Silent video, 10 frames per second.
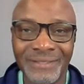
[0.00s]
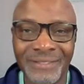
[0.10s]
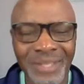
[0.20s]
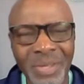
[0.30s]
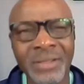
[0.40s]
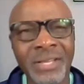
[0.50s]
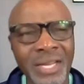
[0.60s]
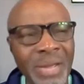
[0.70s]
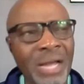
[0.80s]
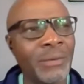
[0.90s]
Something to
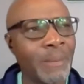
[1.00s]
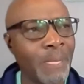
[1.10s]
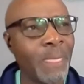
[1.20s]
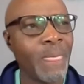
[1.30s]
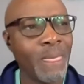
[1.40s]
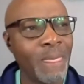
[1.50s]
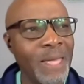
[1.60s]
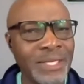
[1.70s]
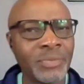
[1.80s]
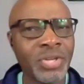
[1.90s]
think about.
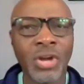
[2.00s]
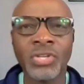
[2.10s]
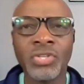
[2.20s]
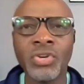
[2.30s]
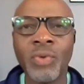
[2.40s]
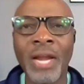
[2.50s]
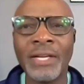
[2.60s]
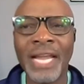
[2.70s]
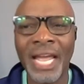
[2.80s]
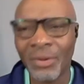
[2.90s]
As I'm talking to you right
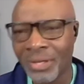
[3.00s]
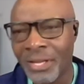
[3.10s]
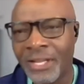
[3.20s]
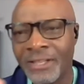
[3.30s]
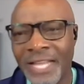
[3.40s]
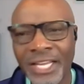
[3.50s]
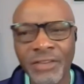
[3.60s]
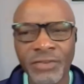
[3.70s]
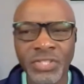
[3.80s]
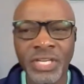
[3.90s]
now, and thank
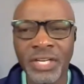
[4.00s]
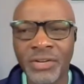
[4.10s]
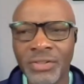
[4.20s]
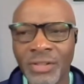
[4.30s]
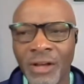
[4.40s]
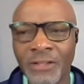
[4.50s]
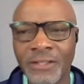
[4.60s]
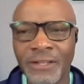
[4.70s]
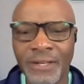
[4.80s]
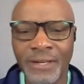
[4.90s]
you for sharing your
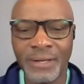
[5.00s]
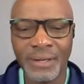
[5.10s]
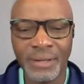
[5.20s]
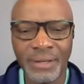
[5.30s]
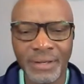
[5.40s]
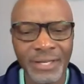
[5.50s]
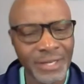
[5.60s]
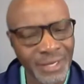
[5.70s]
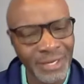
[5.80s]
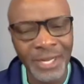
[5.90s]
thoughts.
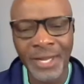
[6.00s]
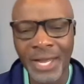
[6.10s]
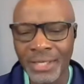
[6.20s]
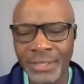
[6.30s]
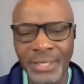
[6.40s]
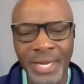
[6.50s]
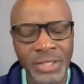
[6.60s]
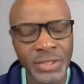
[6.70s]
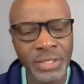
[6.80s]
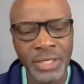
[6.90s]
Yeah, I
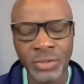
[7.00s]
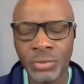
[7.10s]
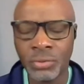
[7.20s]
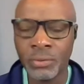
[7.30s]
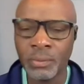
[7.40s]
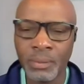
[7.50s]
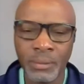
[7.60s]
just need to,